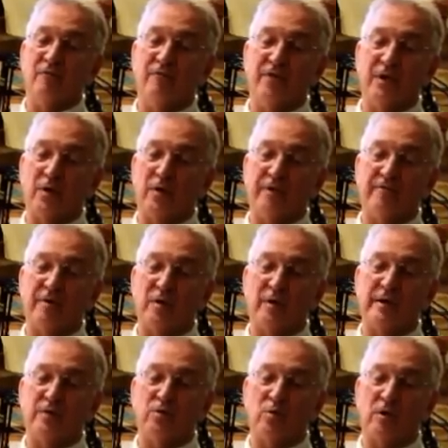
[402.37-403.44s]
very,
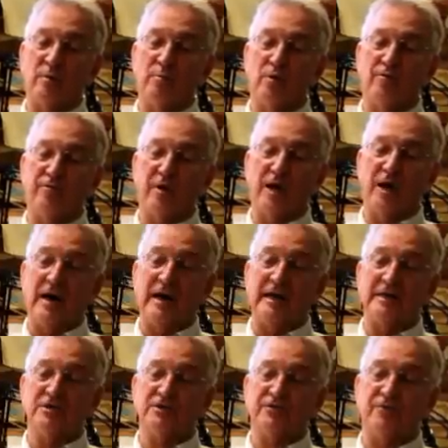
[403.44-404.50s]
very durable
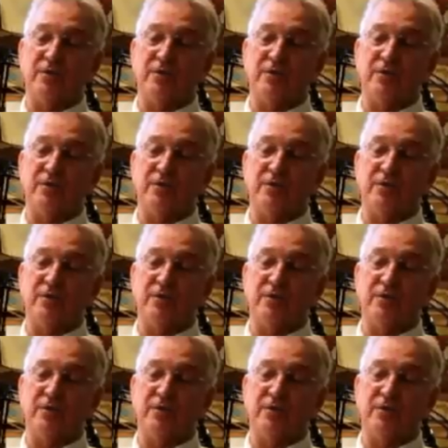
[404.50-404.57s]
flies,